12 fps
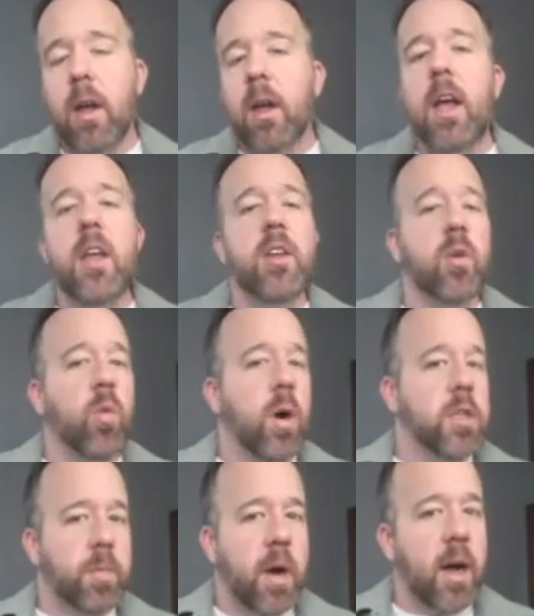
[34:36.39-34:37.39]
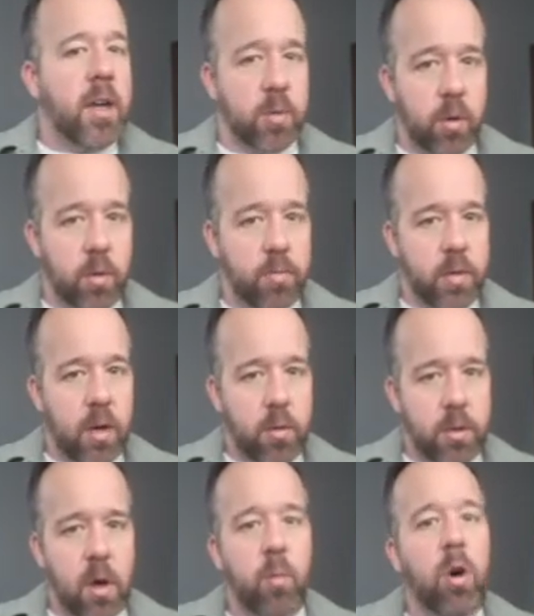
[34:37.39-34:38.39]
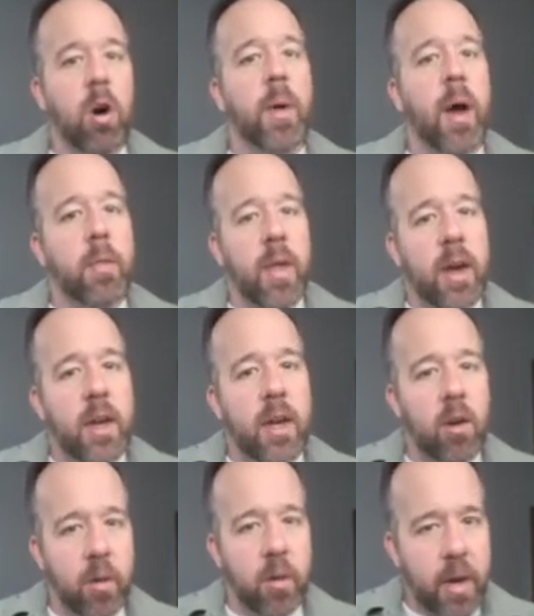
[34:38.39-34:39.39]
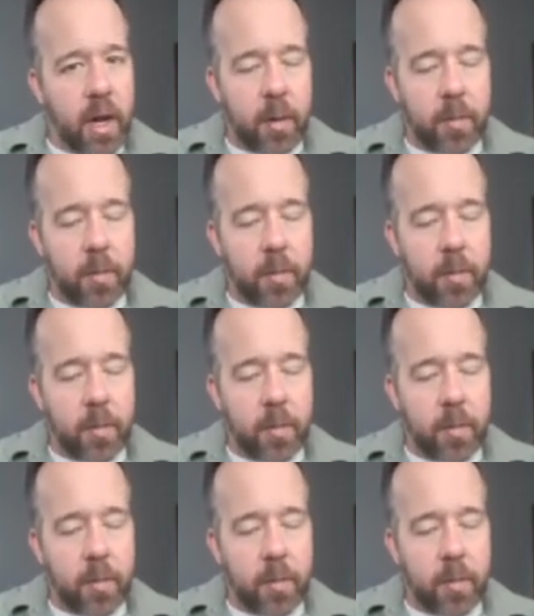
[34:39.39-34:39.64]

Either one's possible, and we'll talk more about that here in a minute.